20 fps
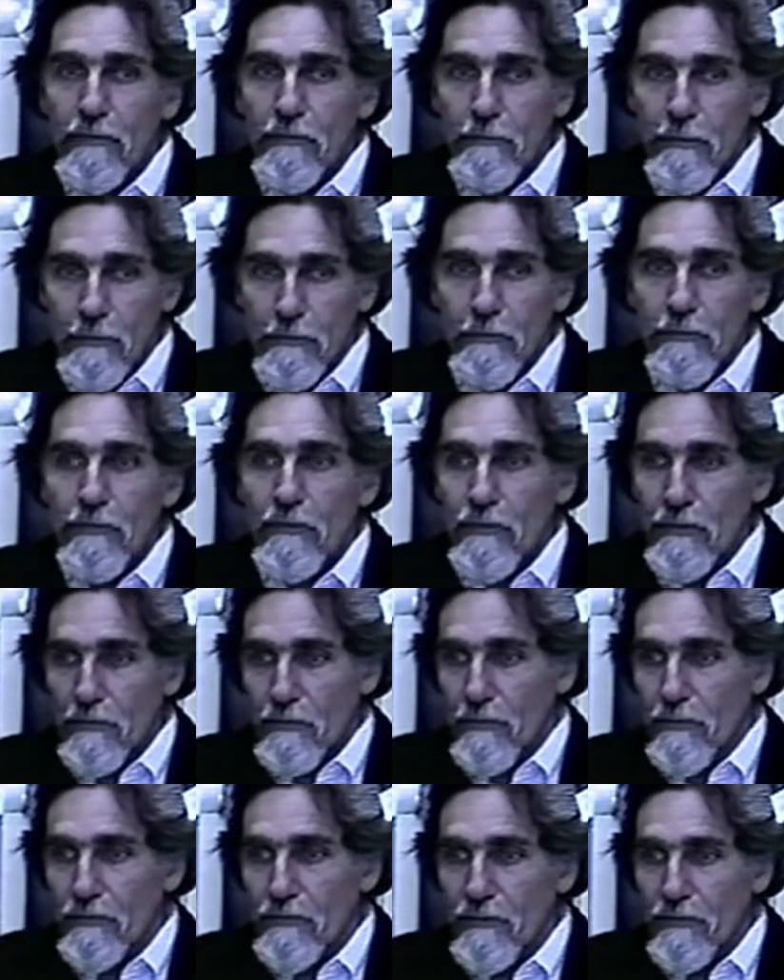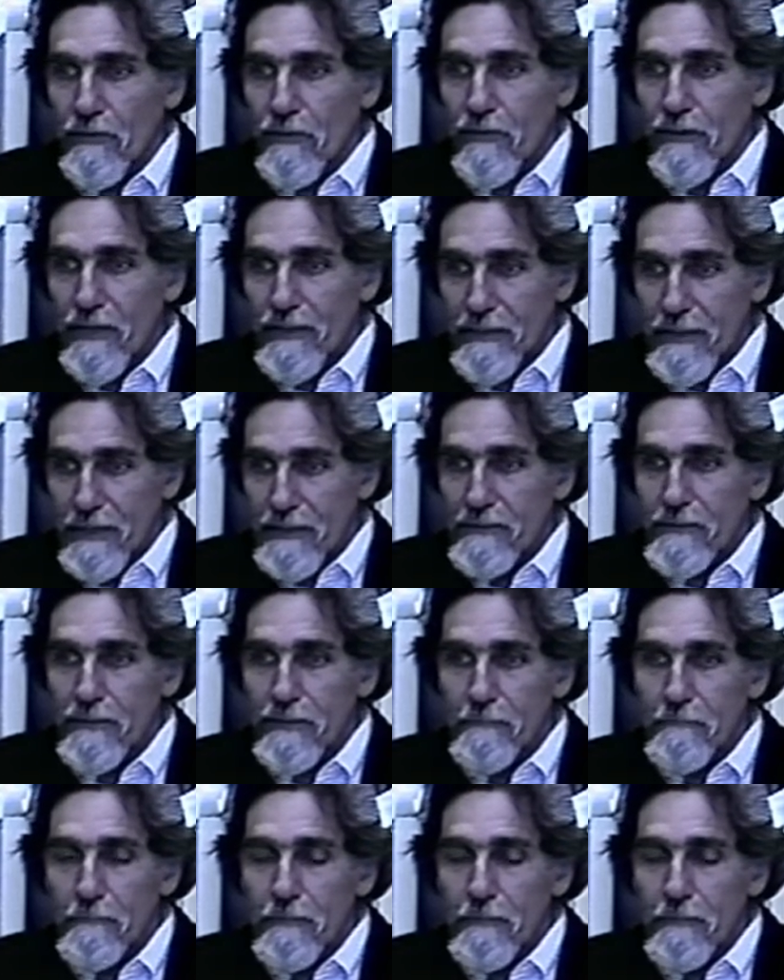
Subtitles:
purpose of the course at that time.